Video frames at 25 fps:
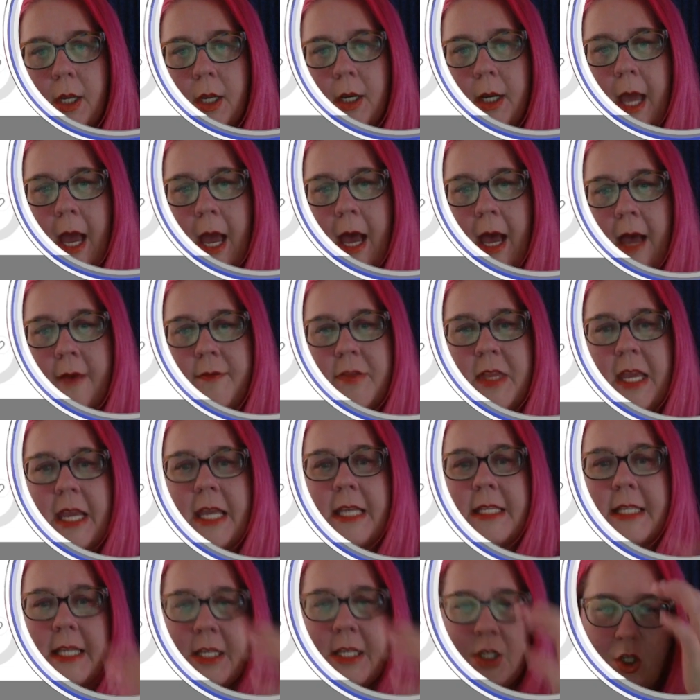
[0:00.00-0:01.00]
have
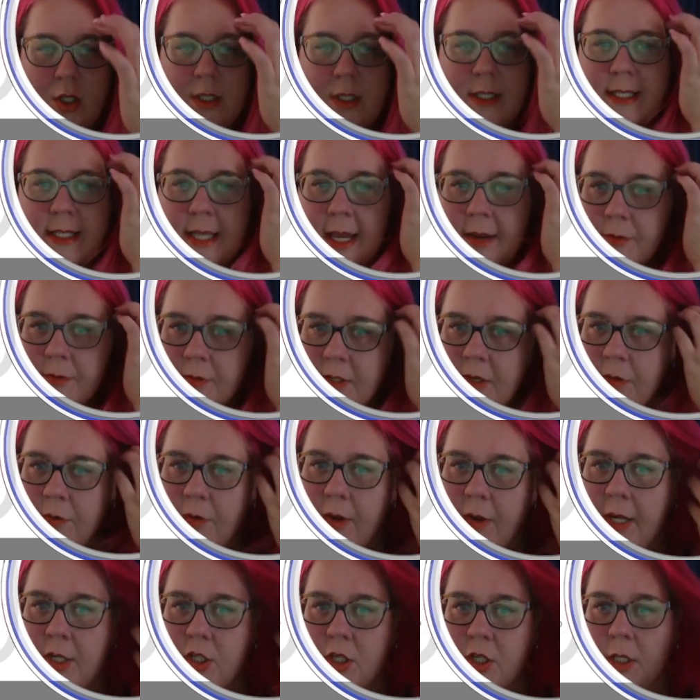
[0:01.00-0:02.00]
these as your safety
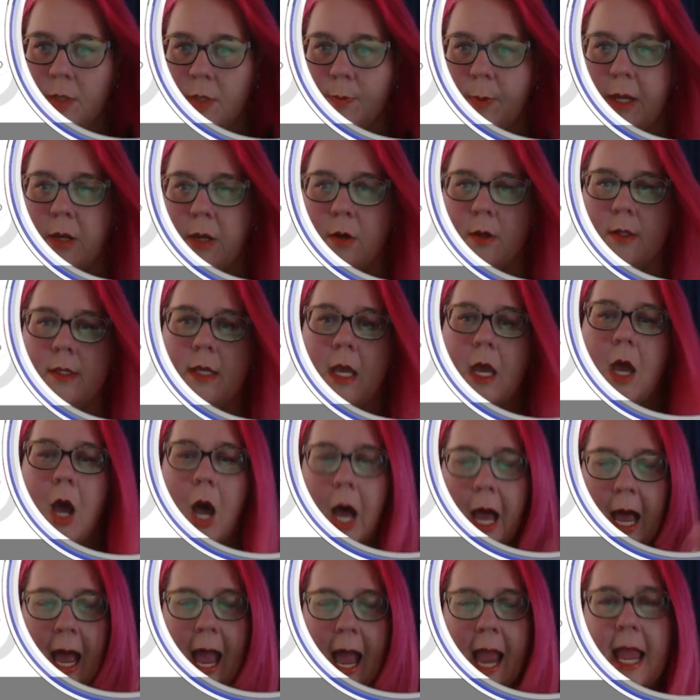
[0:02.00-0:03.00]
features, because
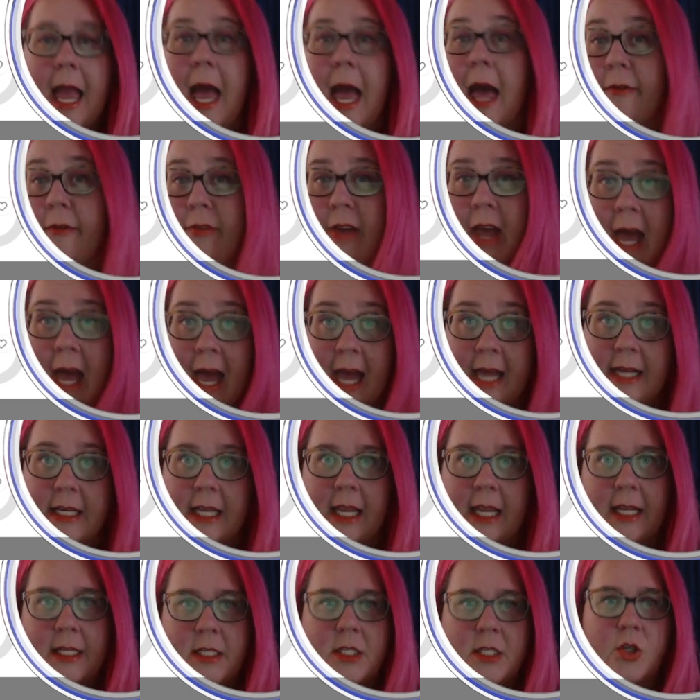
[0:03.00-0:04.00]
I have had
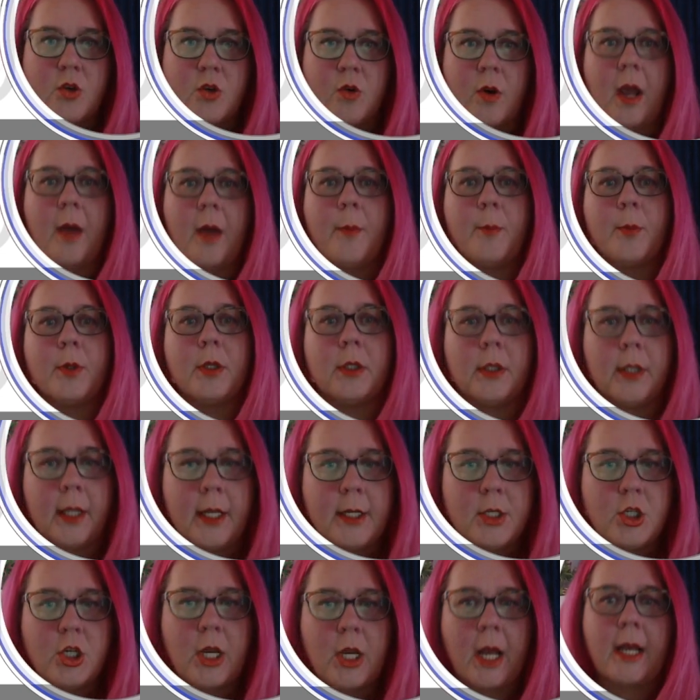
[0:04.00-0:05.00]
Instagram
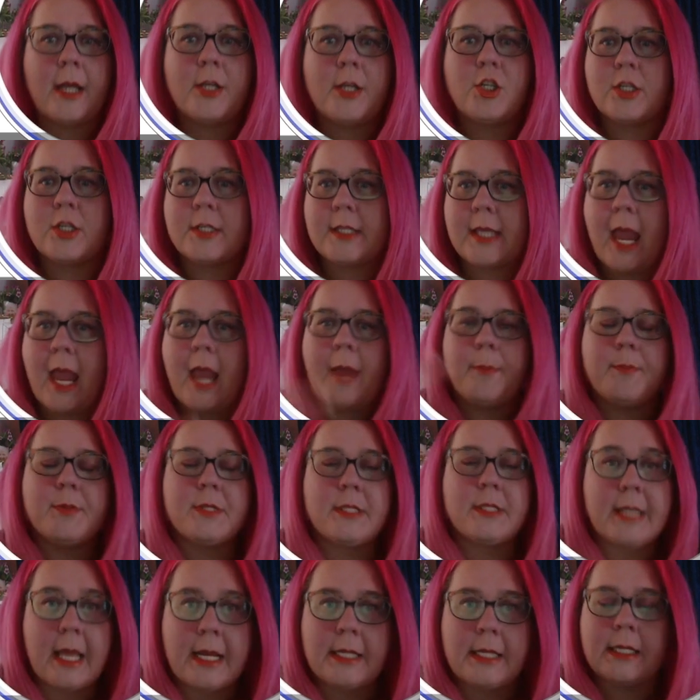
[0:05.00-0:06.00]
glitch and it just keeps
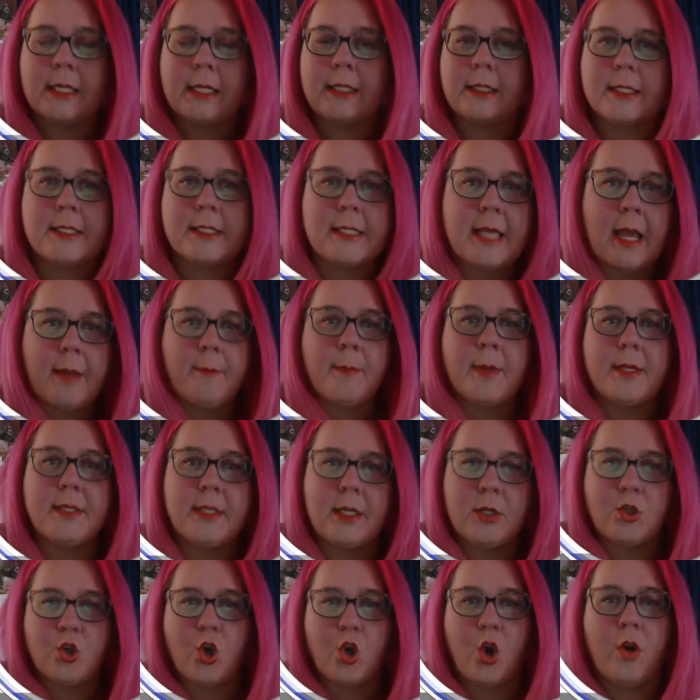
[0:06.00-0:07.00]
sending the same
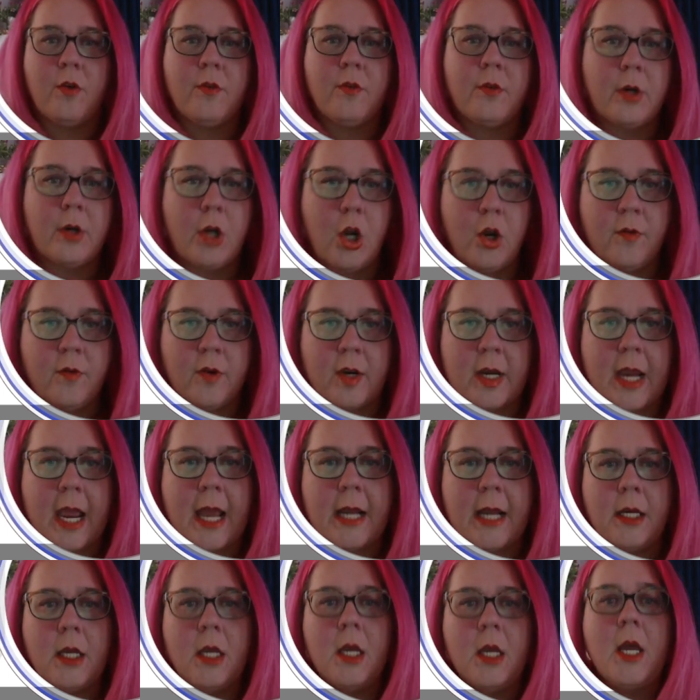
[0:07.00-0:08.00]
message over and over again.
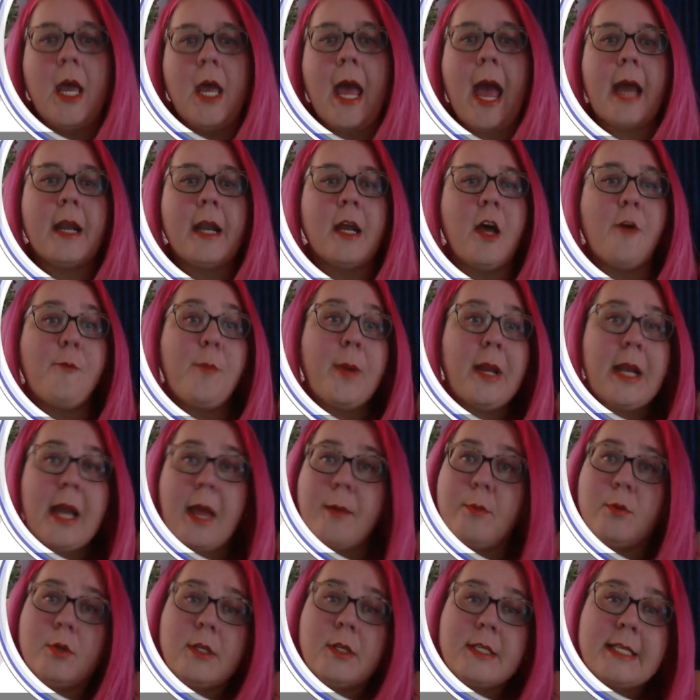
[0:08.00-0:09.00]
And I've been
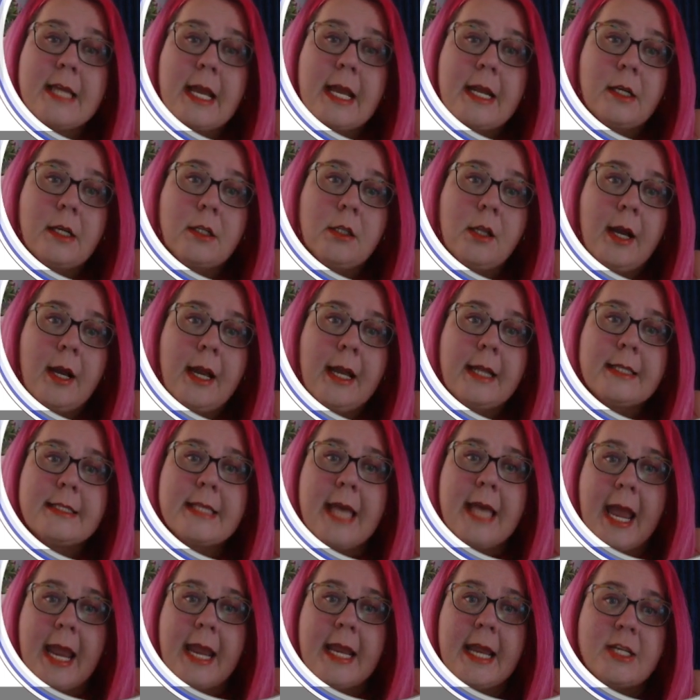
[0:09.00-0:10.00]
able to say to clients,
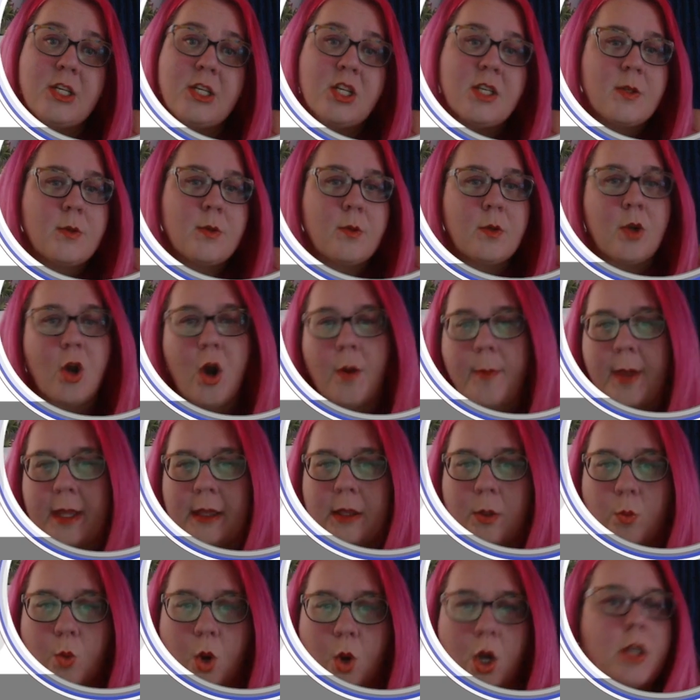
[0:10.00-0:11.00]
hey, just
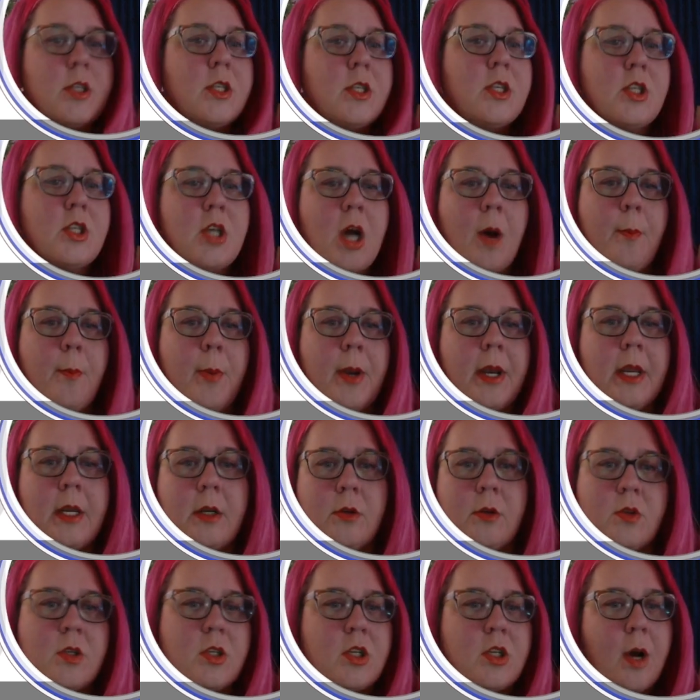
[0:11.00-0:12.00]
comment the word stop and
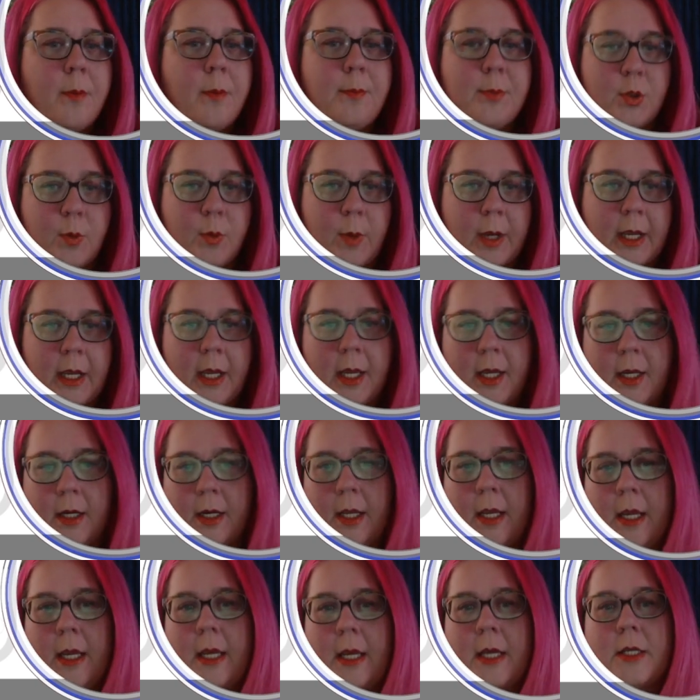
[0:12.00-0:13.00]
it'll stop doing it.
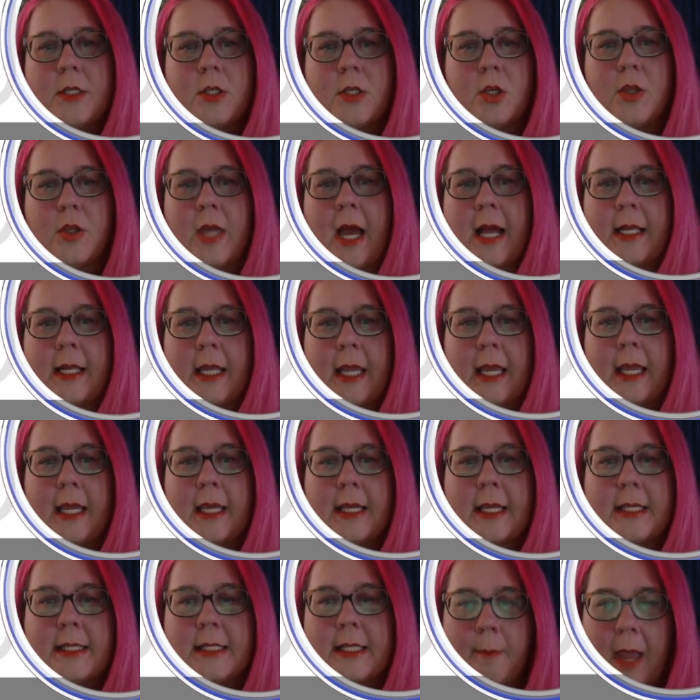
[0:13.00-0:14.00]
So that
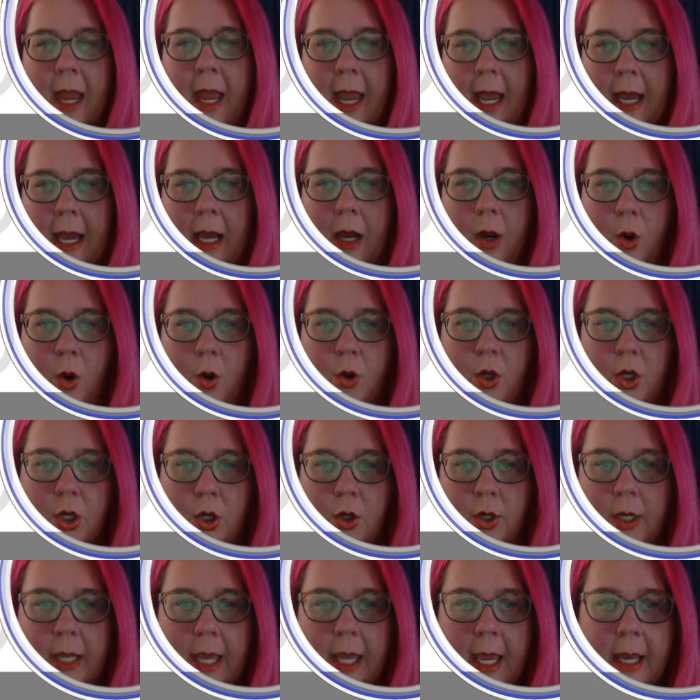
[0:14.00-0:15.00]
is how
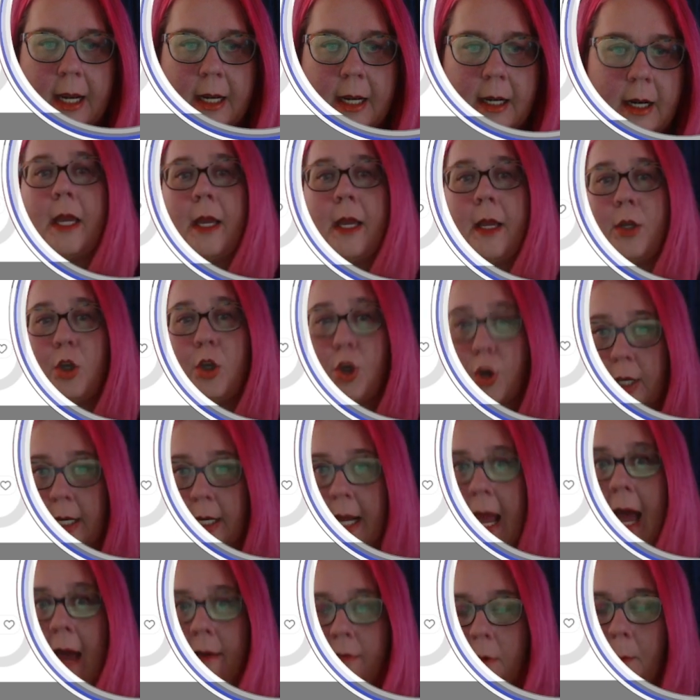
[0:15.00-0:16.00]
you can
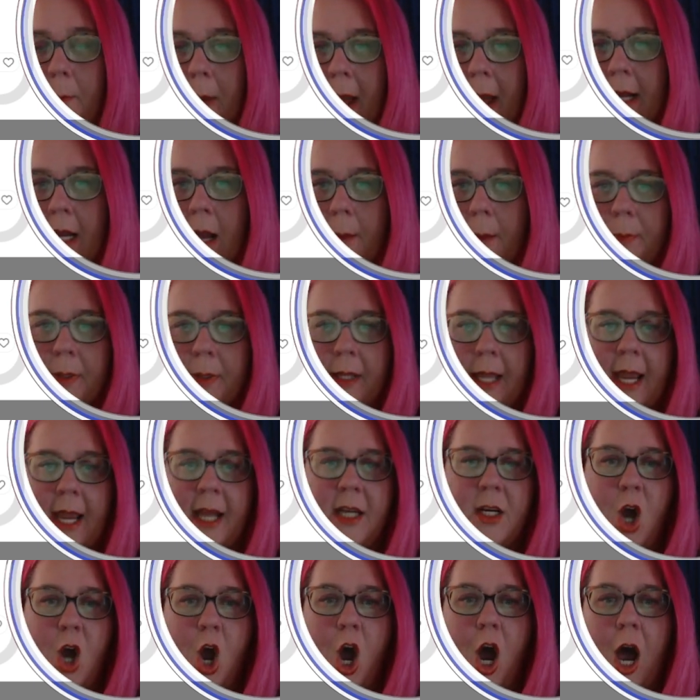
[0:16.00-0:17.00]
have a backup plan.
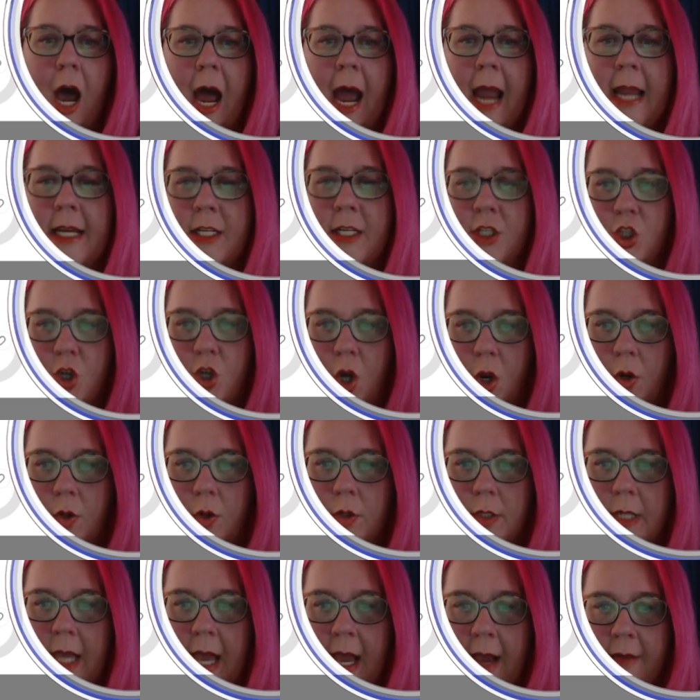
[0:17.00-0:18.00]
I
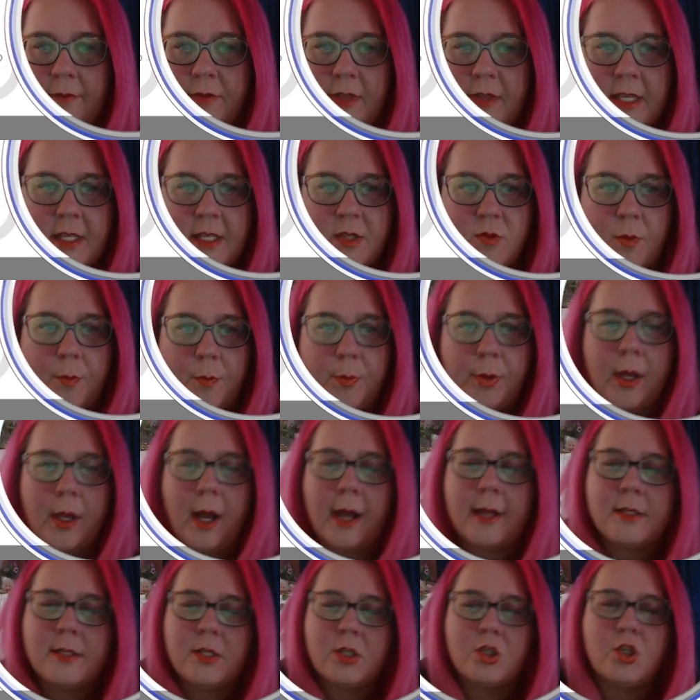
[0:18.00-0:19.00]
don't have this
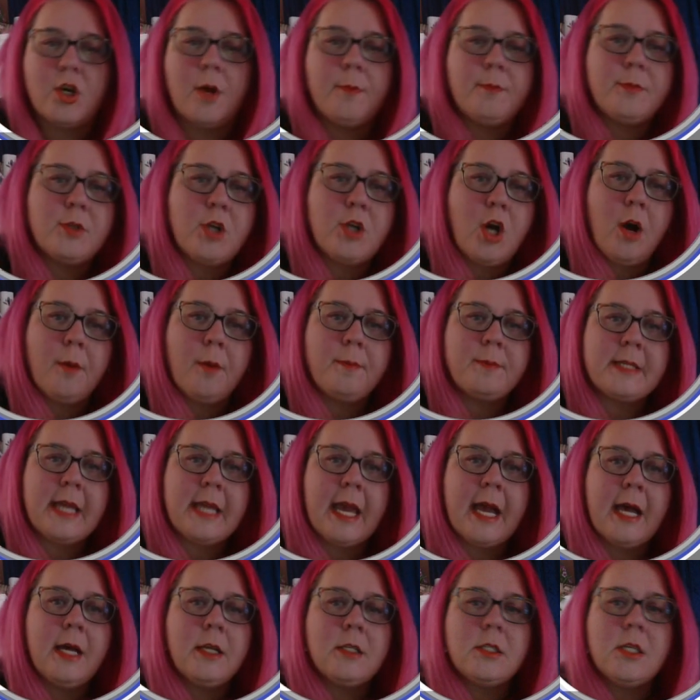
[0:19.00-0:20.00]
reply stop to opt
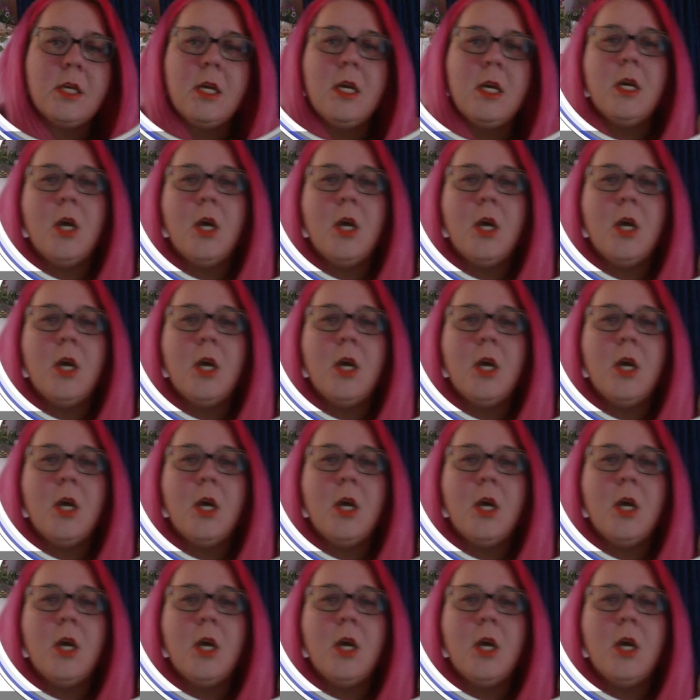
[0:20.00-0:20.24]
out.